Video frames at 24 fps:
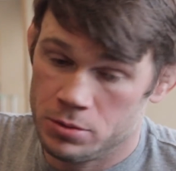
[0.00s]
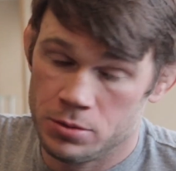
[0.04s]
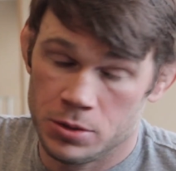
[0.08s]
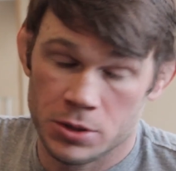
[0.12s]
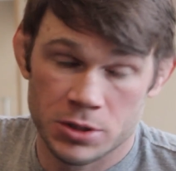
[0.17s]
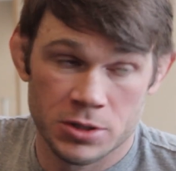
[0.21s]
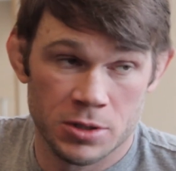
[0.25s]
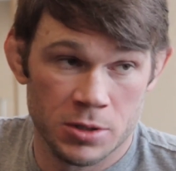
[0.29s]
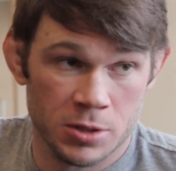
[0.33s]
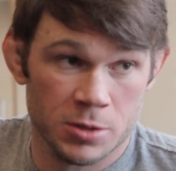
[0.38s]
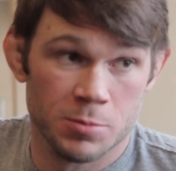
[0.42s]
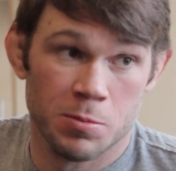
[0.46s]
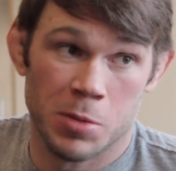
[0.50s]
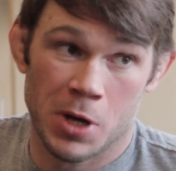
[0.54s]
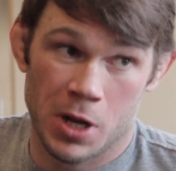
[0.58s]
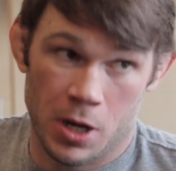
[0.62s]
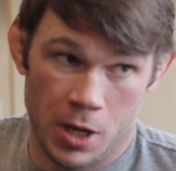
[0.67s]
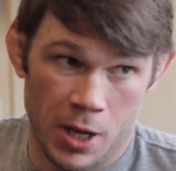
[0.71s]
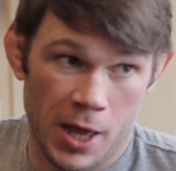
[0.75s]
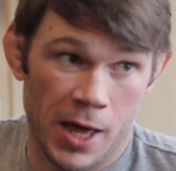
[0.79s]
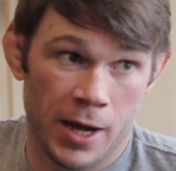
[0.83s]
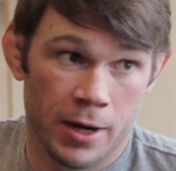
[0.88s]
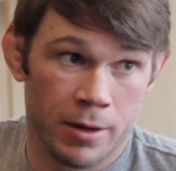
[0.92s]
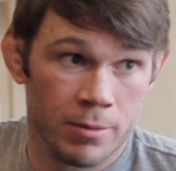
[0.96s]
He's about
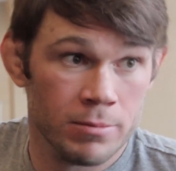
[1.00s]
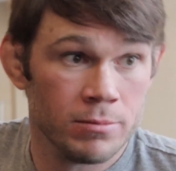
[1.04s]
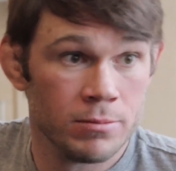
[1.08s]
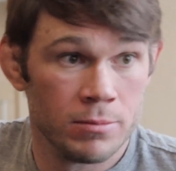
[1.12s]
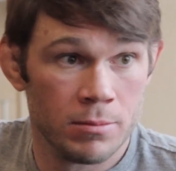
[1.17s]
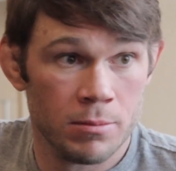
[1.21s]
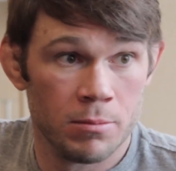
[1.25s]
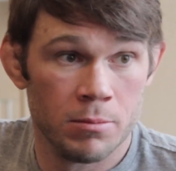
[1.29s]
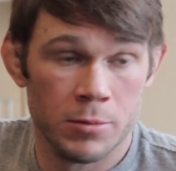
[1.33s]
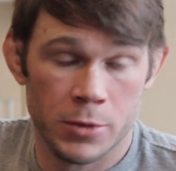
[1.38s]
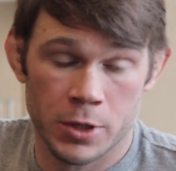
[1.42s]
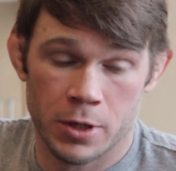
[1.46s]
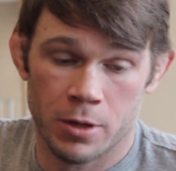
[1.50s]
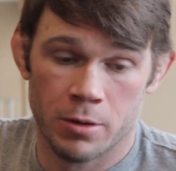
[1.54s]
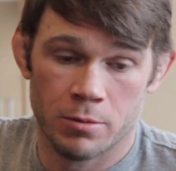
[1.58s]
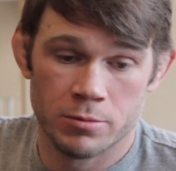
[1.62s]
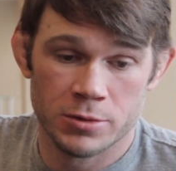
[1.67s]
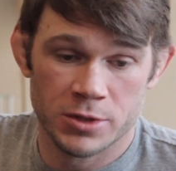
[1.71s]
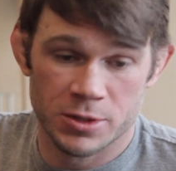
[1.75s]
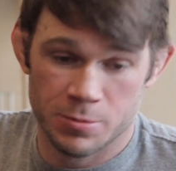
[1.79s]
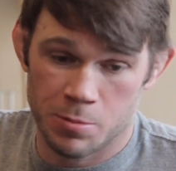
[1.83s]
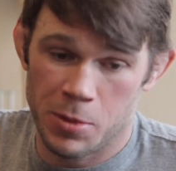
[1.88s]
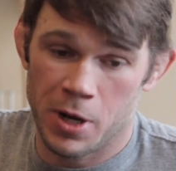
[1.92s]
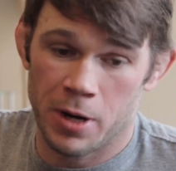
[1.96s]
a lot of, you know,
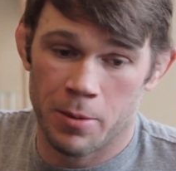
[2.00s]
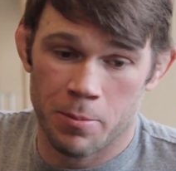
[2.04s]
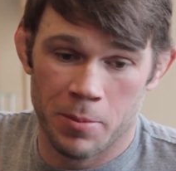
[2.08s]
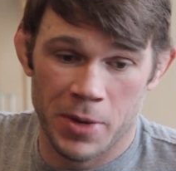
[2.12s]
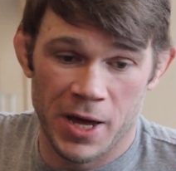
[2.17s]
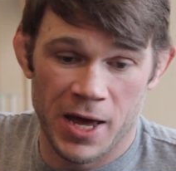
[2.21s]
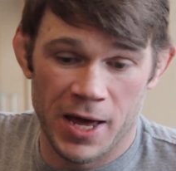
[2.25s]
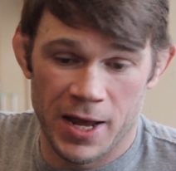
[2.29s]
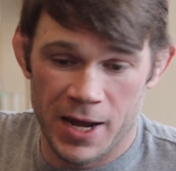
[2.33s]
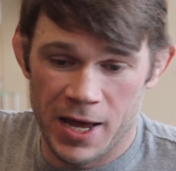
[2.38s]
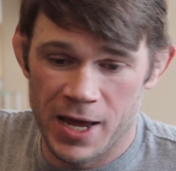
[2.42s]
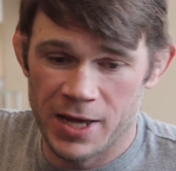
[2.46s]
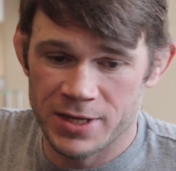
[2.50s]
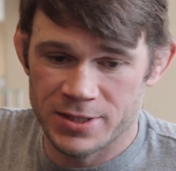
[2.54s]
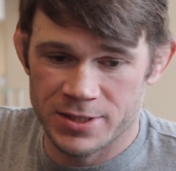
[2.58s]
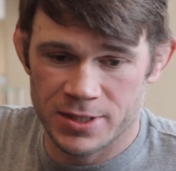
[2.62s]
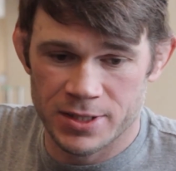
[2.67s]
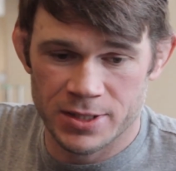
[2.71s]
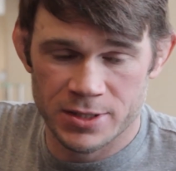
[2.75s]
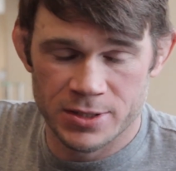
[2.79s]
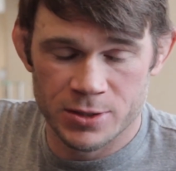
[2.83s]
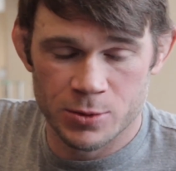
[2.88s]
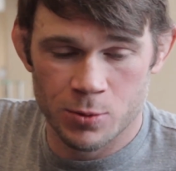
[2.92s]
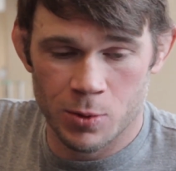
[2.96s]
he's about a
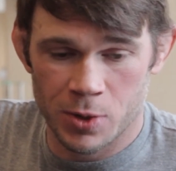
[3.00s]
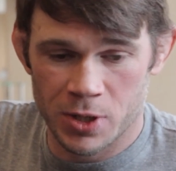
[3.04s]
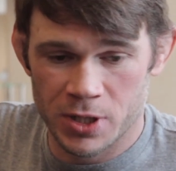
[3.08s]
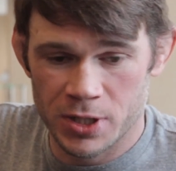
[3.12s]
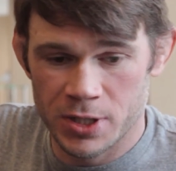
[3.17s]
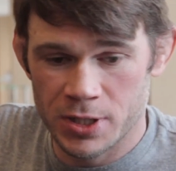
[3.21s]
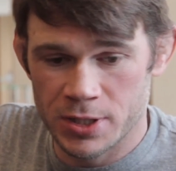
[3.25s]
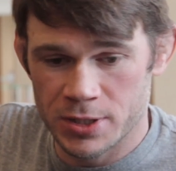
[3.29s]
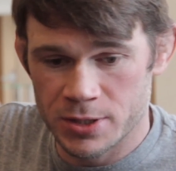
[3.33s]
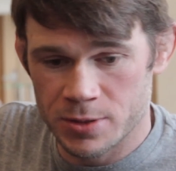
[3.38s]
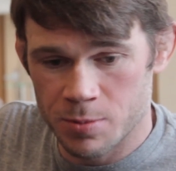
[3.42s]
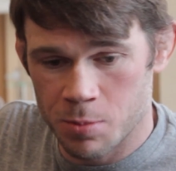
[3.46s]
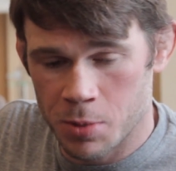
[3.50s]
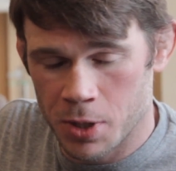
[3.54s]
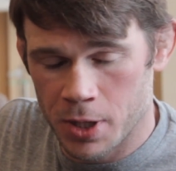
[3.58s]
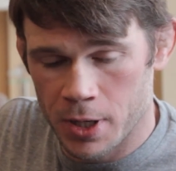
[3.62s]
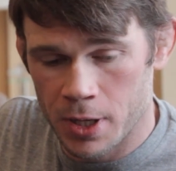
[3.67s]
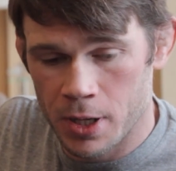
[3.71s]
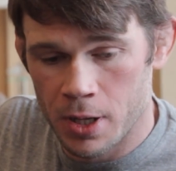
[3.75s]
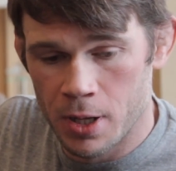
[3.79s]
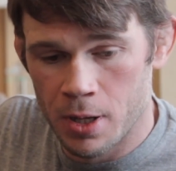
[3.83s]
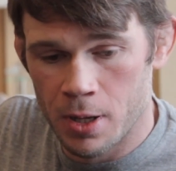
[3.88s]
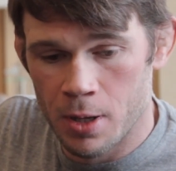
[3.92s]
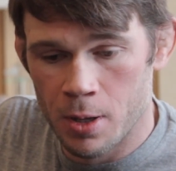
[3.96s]
badassness, what he is. But